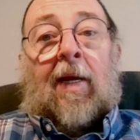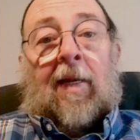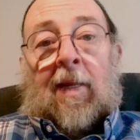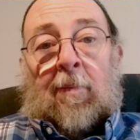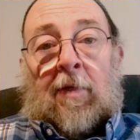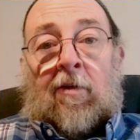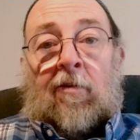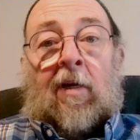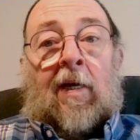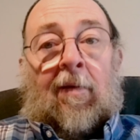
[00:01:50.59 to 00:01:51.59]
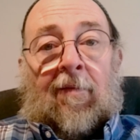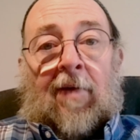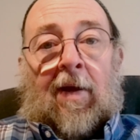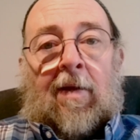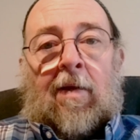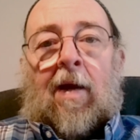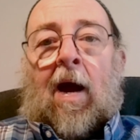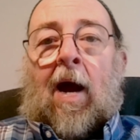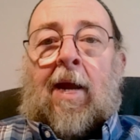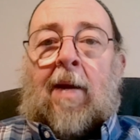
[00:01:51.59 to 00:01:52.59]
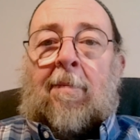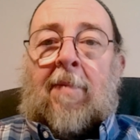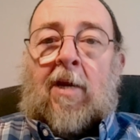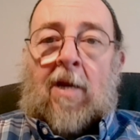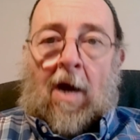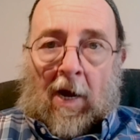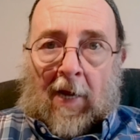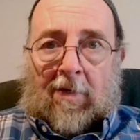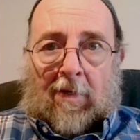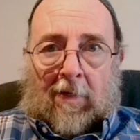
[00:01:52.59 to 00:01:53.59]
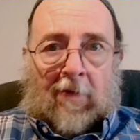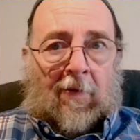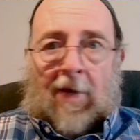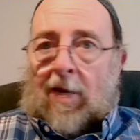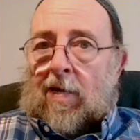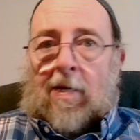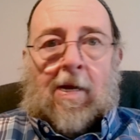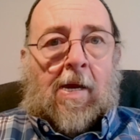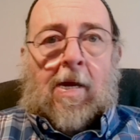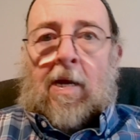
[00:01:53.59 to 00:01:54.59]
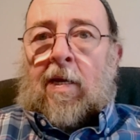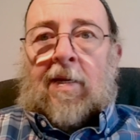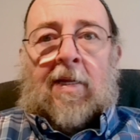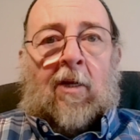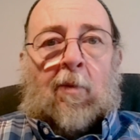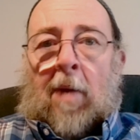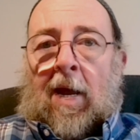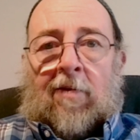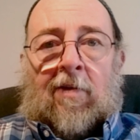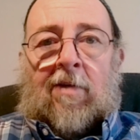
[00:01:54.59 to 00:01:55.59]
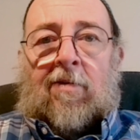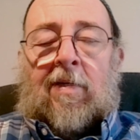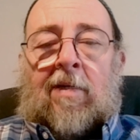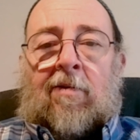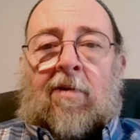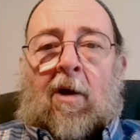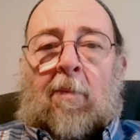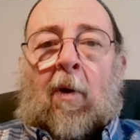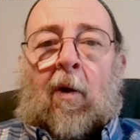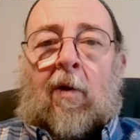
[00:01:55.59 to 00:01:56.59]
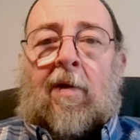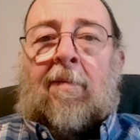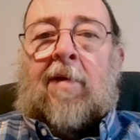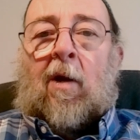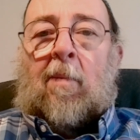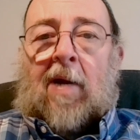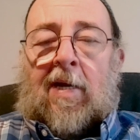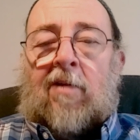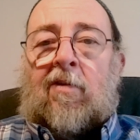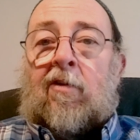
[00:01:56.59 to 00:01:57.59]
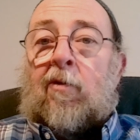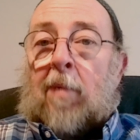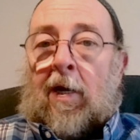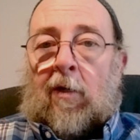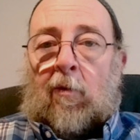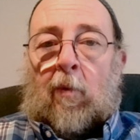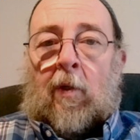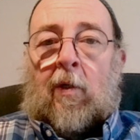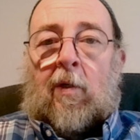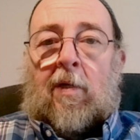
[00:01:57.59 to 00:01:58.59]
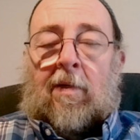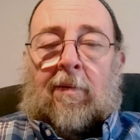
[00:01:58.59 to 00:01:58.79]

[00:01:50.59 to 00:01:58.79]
And let me just clarify, I am not saying this passage is not part of the Almighty's inspired Word.